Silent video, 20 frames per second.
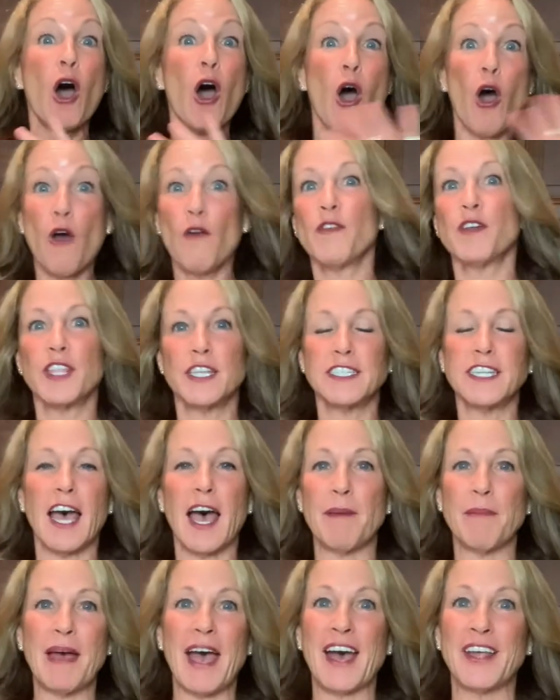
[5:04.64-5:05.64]
over the
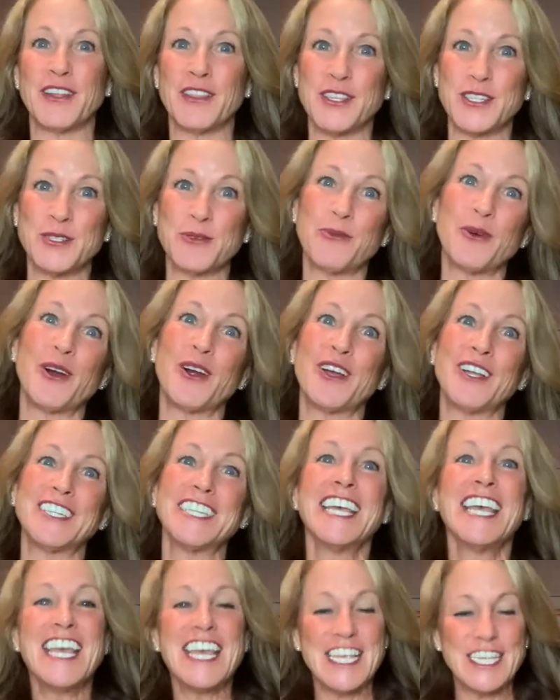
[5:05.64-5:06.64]
top, out of this world.
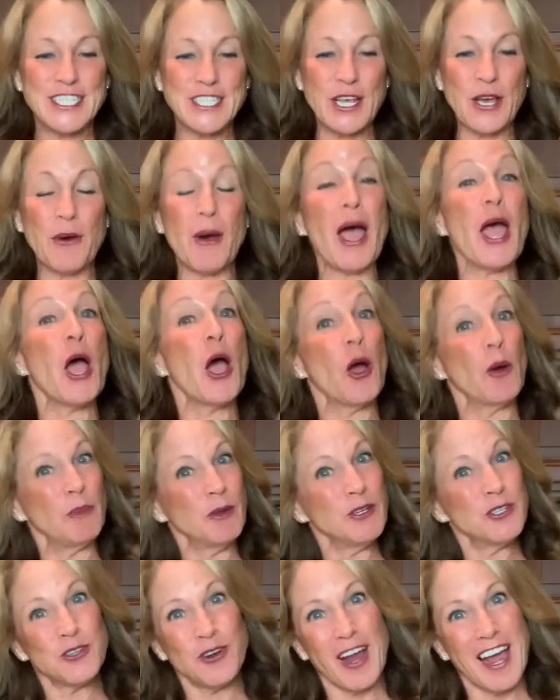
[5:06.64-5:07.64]
So I hope you
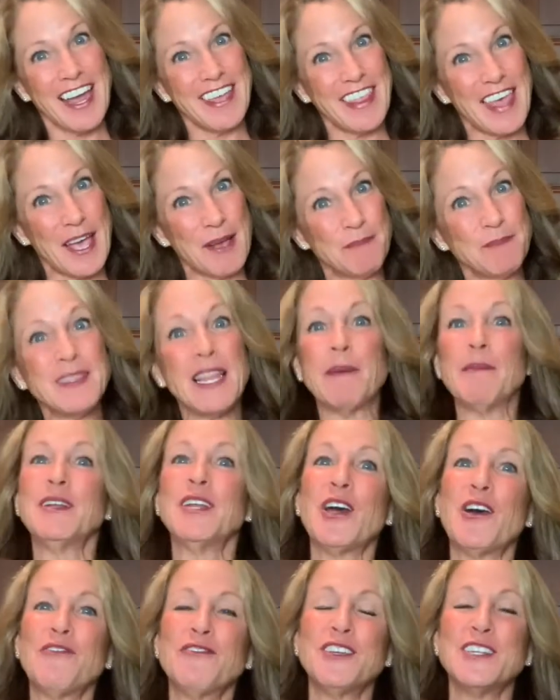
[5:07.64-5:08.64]
try them. Let me
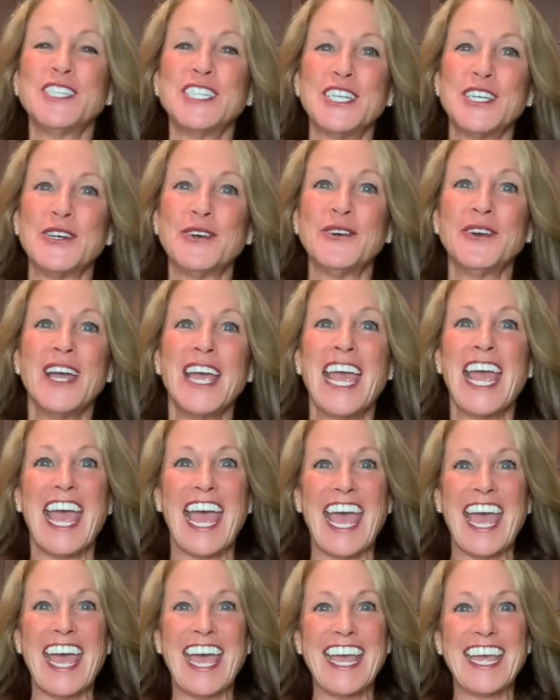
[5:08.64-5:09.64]
know if you do,
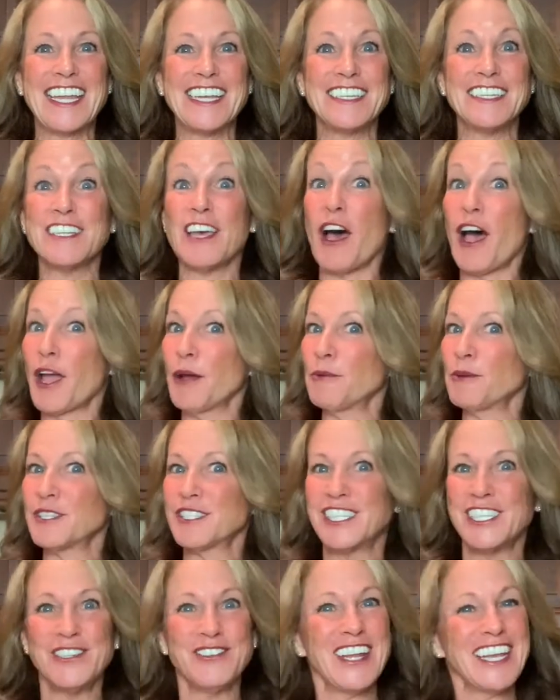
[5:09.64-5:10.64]
and I will
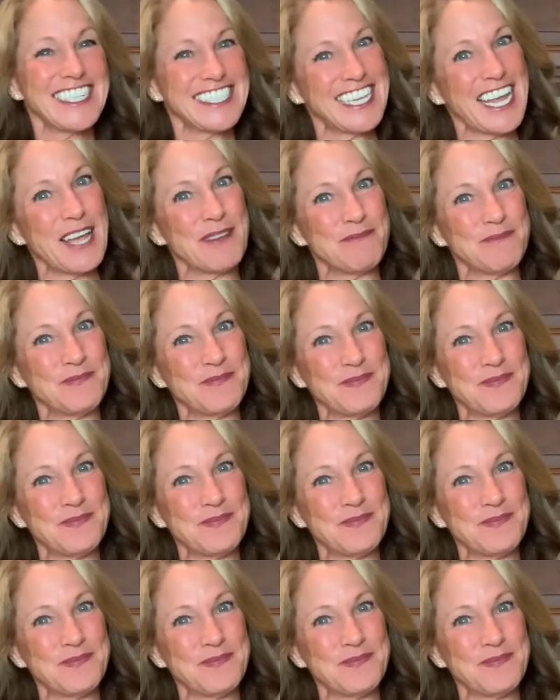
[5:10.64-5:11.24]
see you next time.